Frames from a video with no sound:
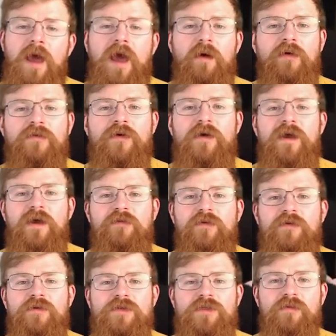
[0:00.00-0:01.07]
However, if
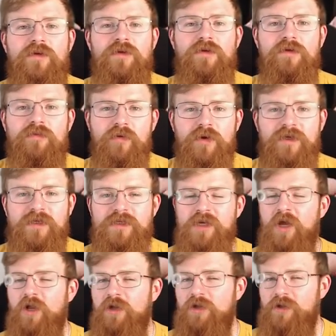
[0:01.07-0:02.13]
you're someone who brings
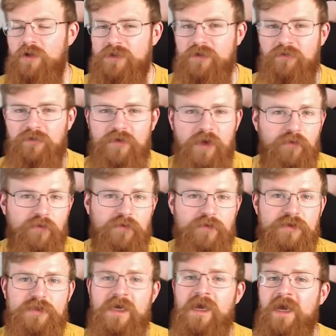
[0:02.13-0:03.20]
lots of
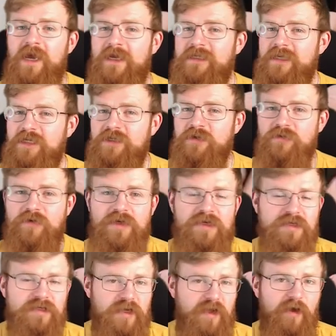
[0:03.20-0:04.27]
different
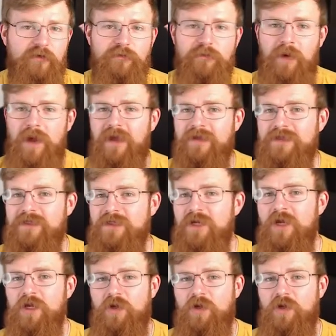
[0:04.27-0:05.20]
accessories, life pads,